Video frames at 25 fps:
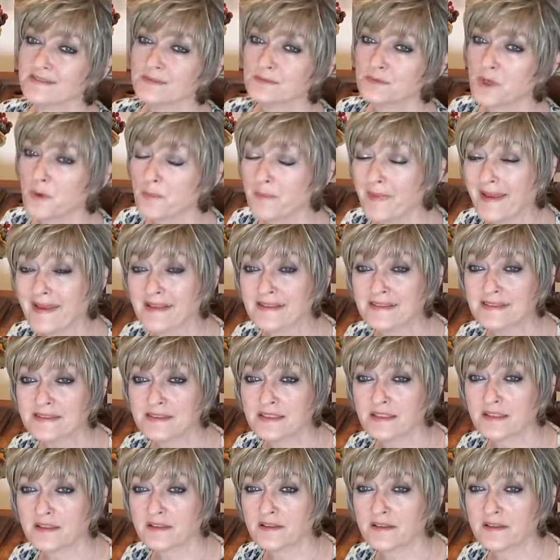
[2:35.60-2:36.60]

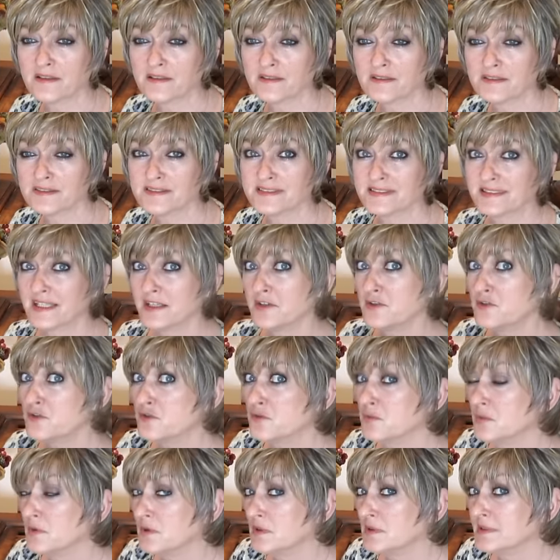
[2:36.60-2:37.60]
romantic,
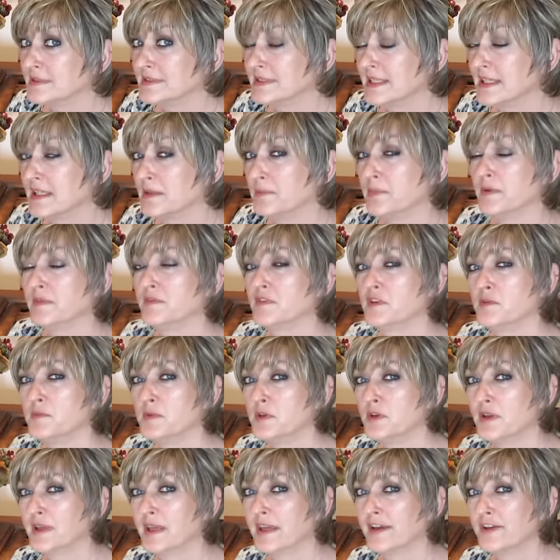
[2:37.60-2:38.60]
sensual type of
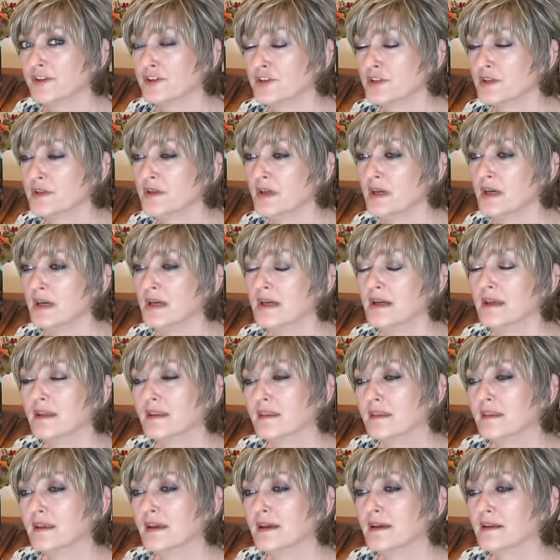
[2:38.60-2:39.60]
communication
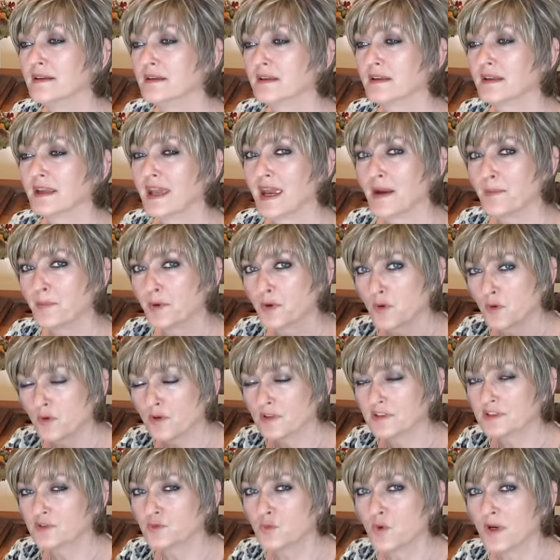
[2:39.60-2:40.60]
that
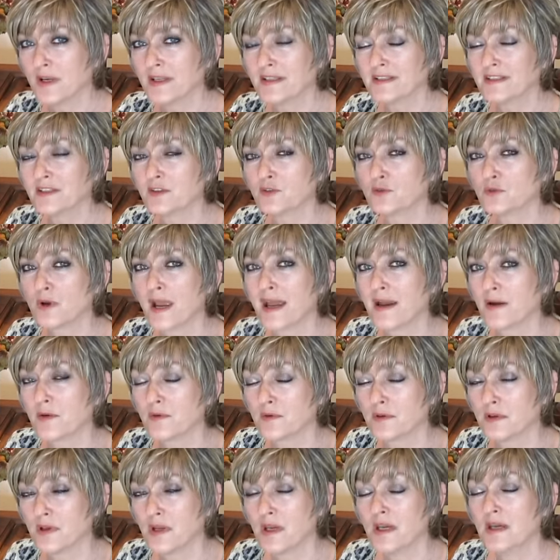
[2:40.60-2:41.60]
Capricorn's wanting to
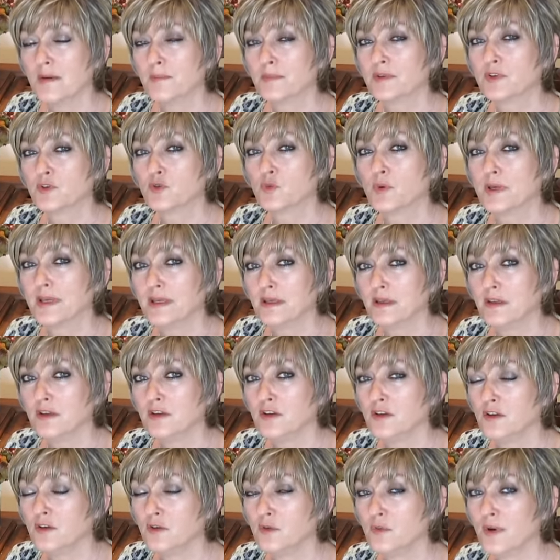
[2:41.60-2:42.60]
ground between
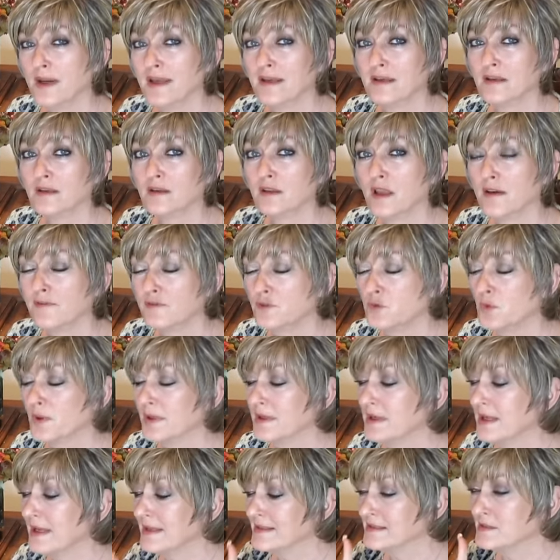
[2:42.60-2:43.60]
you and a loved
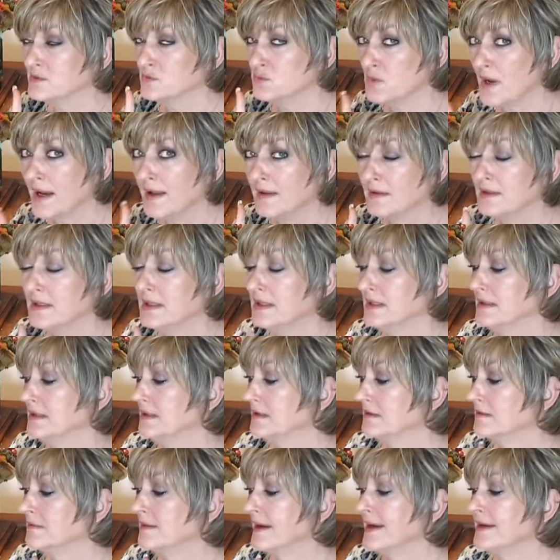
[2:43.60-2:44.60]
one as well.
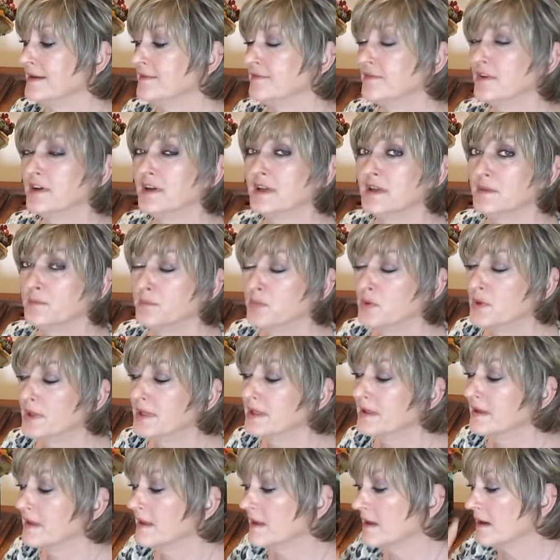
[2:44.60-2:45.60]
All right, very
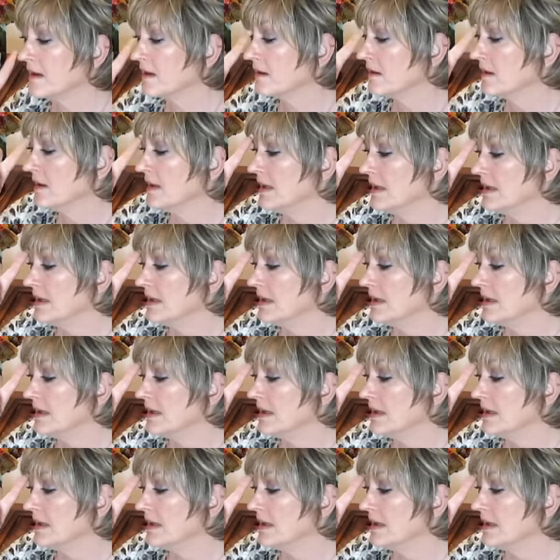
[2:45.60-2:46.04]
important there.